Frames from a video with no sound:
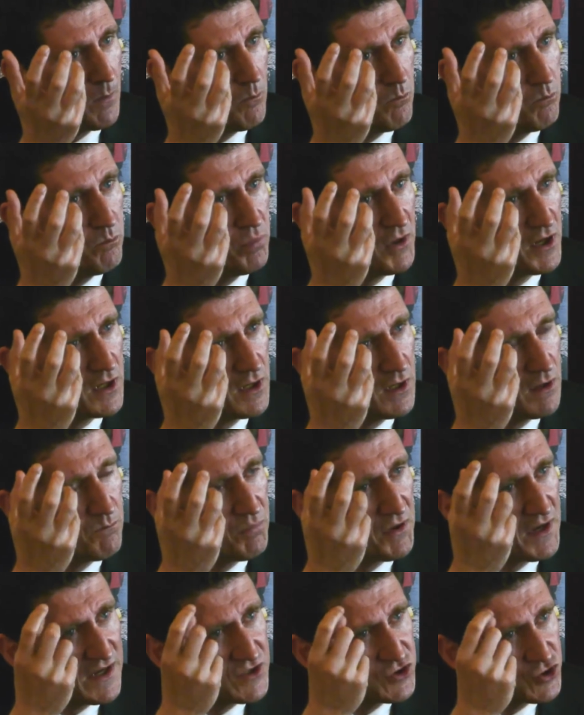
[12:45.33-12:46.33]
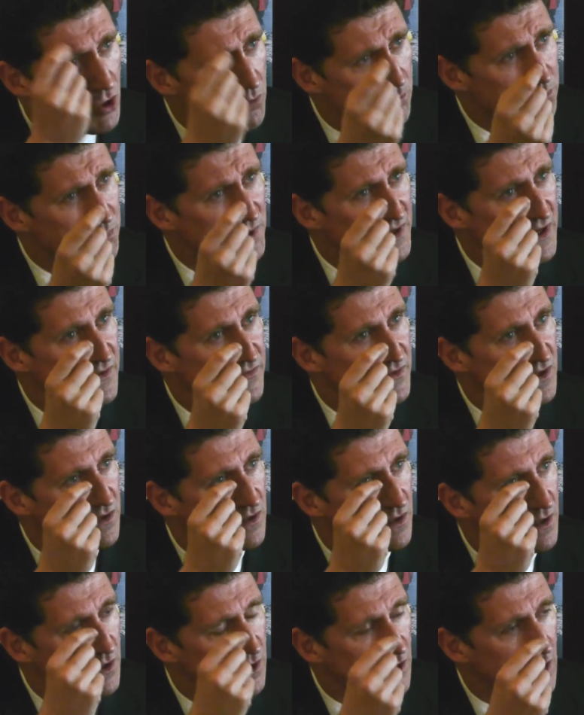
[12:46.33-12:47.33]
But I don't believe that the
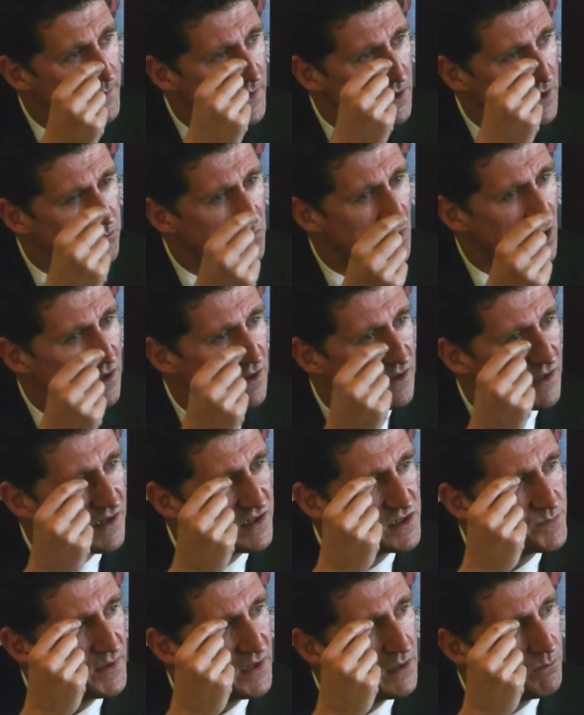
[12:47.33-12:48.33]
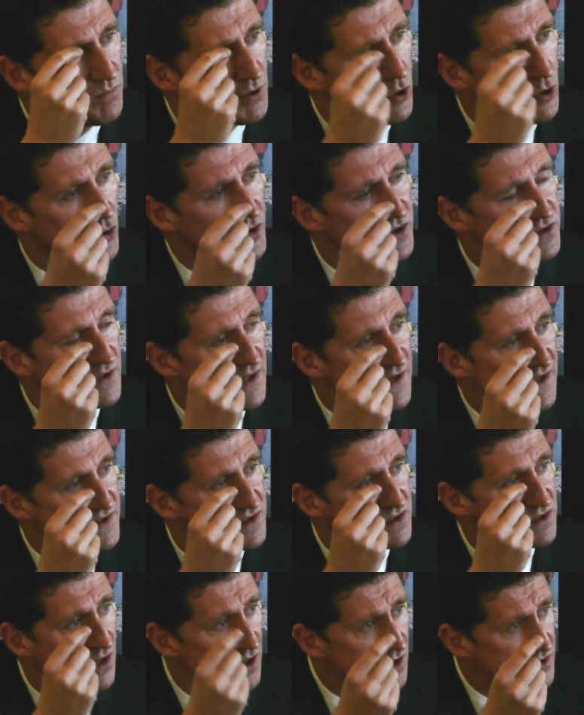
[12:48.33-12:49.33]
economic model that has been employed in the last
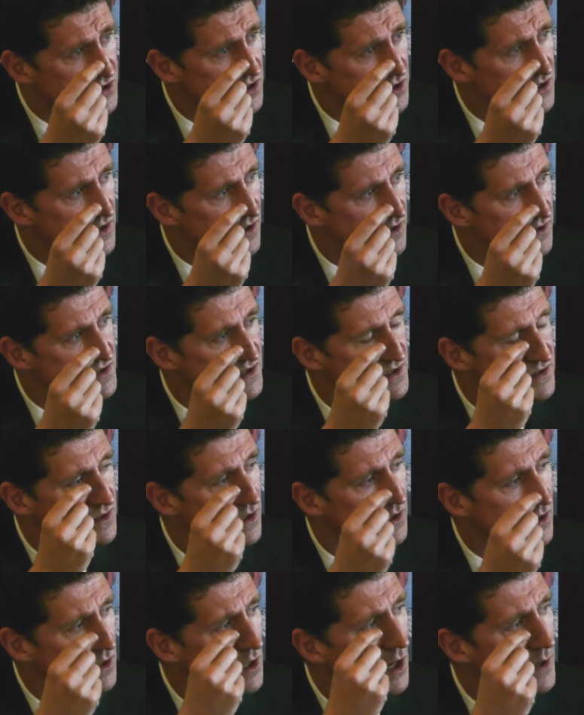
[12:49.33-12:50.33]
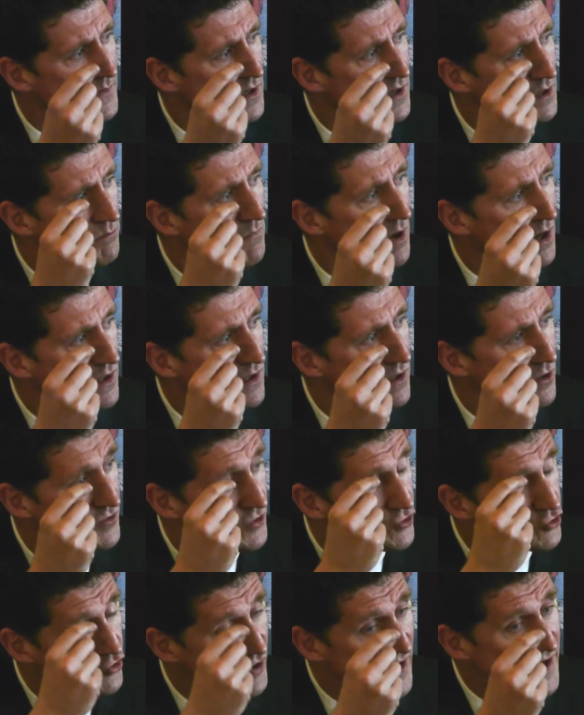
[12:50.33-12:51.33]
30 years is the economic model or the
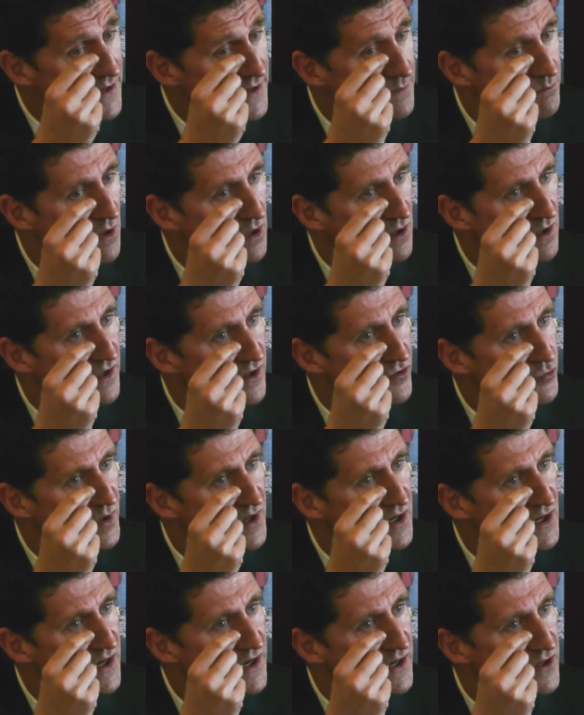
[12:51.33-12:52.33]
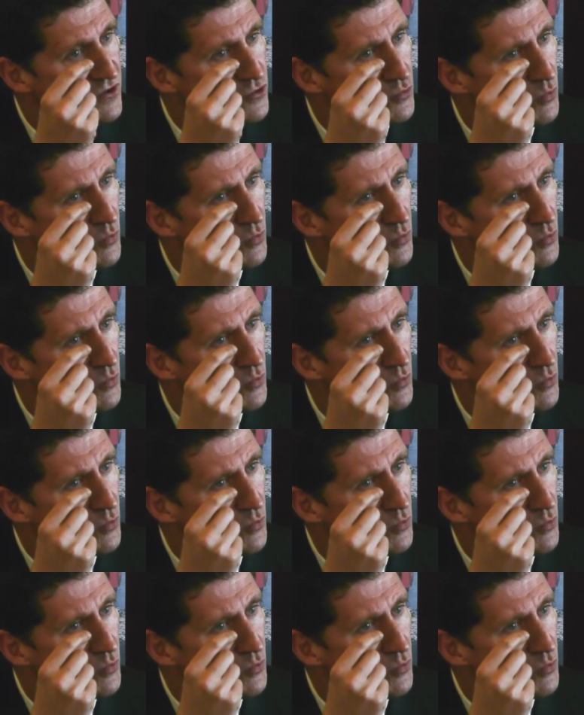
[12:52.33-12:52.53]
trade model that we need,